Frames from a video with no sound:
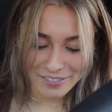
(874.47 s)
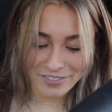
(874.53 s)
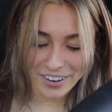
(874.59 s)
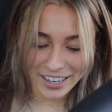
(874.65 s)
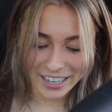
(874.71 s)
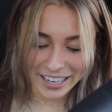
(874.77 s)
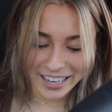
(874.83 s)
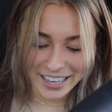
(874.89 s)

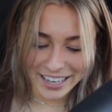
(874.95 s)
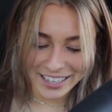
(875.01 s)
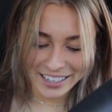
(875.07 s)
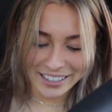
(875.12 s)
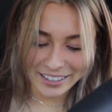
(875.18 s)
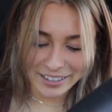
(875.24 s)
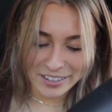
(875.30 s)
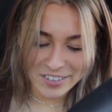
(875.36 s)

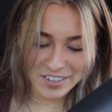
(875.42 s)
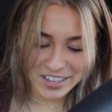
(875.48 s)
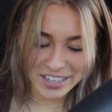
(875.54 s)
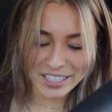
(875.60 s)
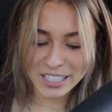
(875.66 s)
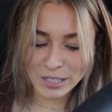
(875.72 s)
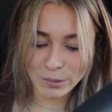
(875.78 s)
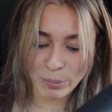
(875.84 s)
fucking
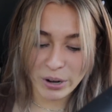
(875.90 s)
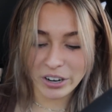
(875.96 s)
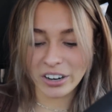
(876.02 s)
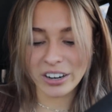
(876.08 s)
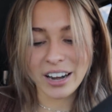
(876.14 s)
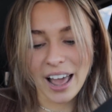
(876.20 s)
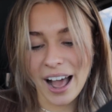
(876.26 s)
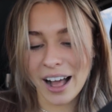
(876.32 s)

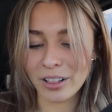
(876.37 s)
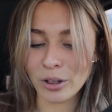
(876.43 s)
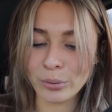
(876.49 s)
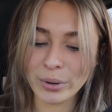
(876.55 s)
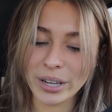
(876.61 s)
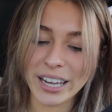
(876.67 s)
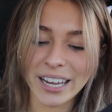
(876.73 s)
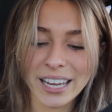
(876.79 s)
Spirit
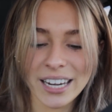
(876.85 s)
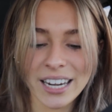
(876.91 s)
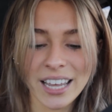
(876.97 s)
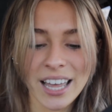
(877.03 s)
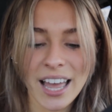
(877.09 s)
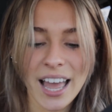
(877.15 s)
Halloween,